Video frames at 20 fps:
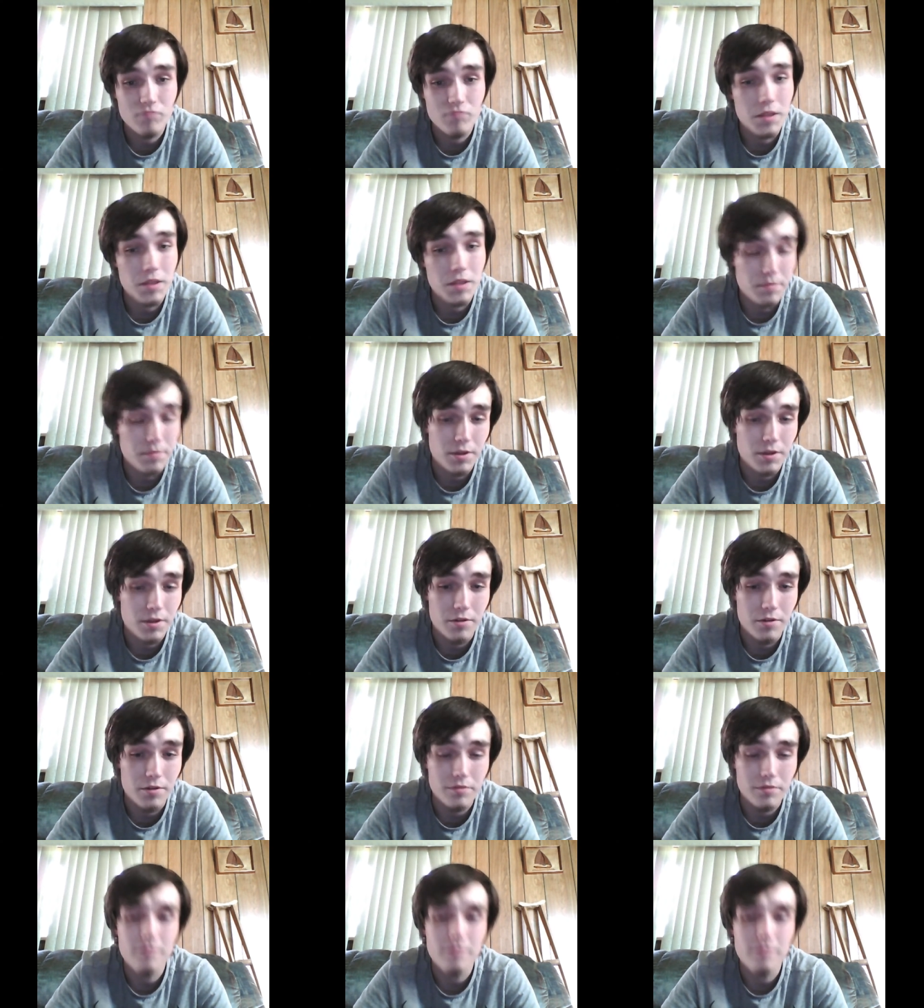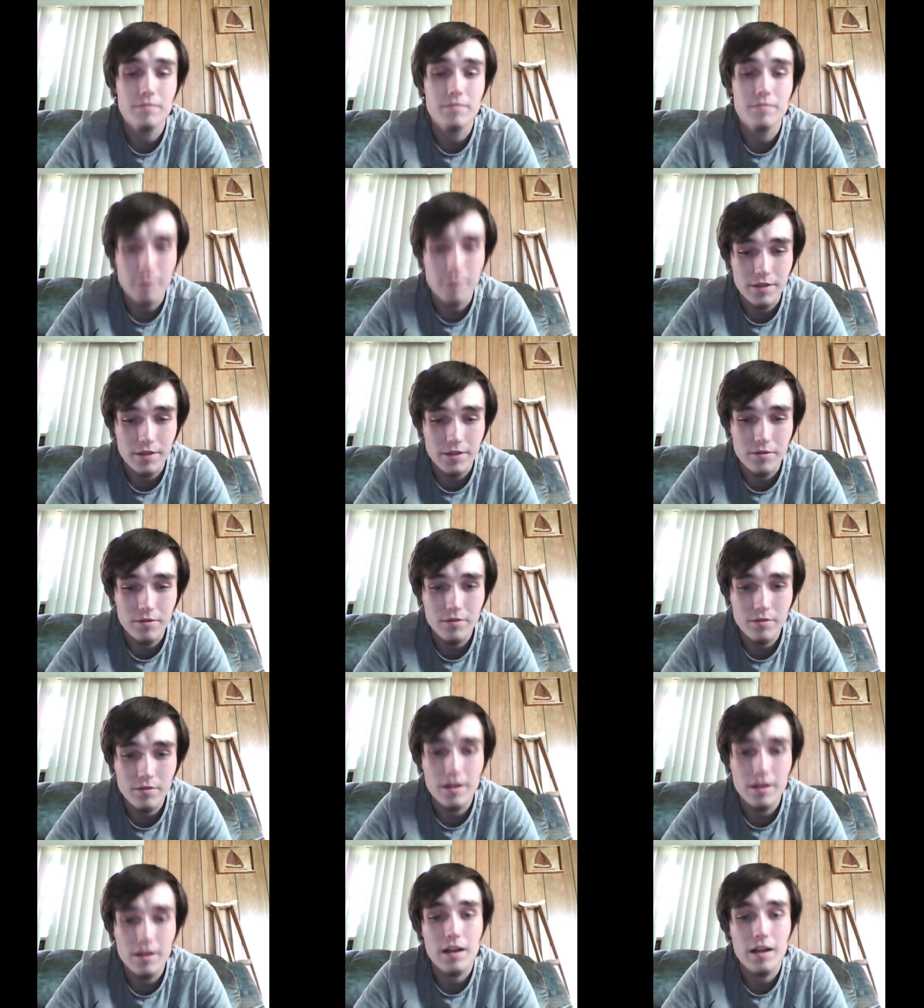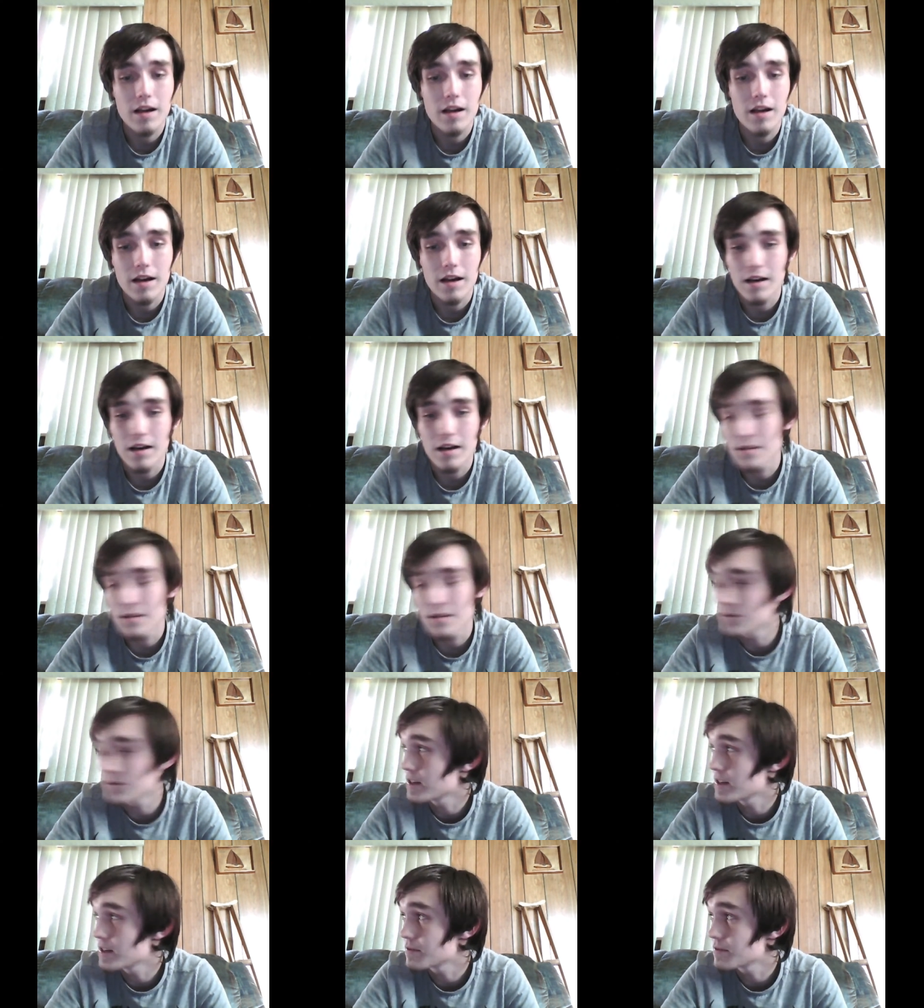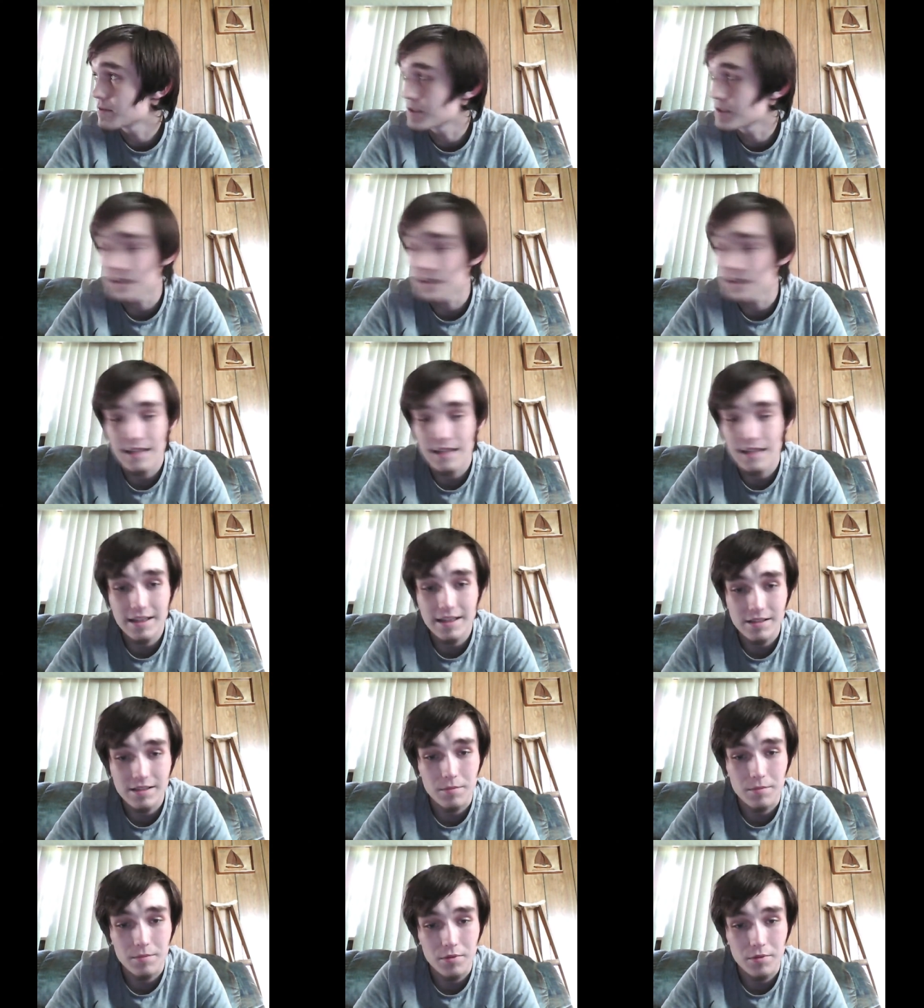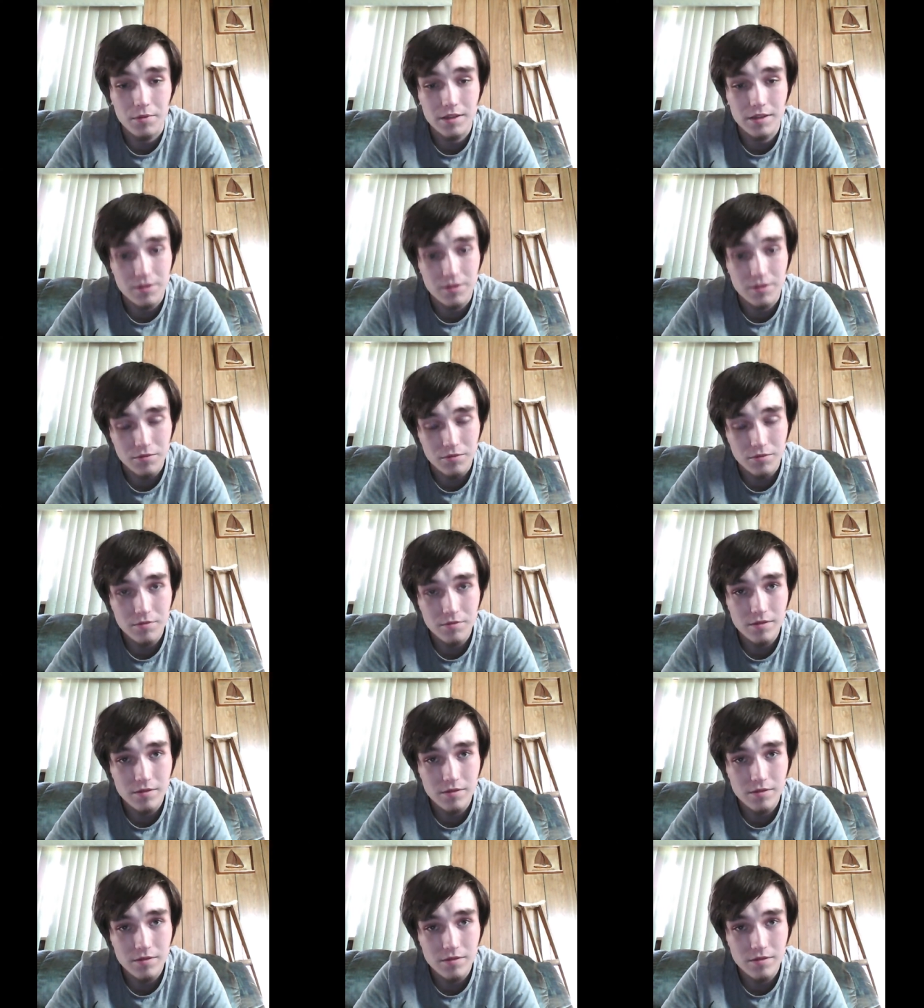It's pretty cool. Pretty cool. Uh, you guys will see that at some point too.